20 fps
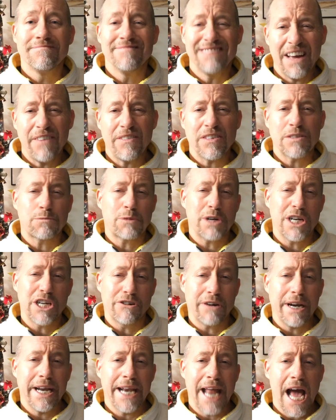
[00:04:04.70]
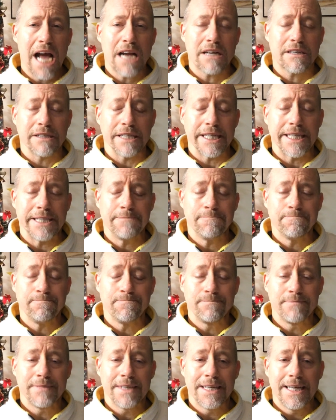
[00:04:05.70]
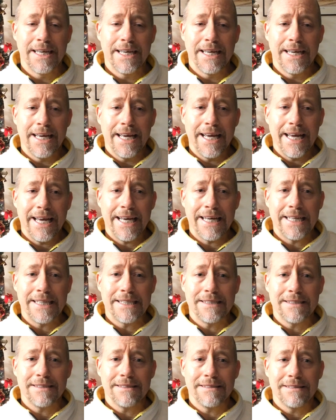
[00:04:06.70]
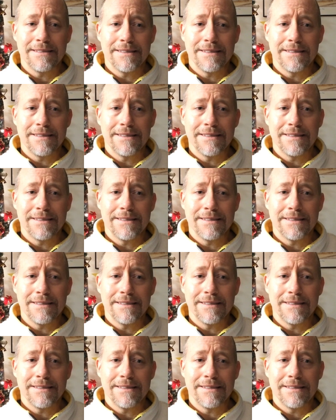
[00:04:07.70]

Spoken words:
Life is pretty great, actually. And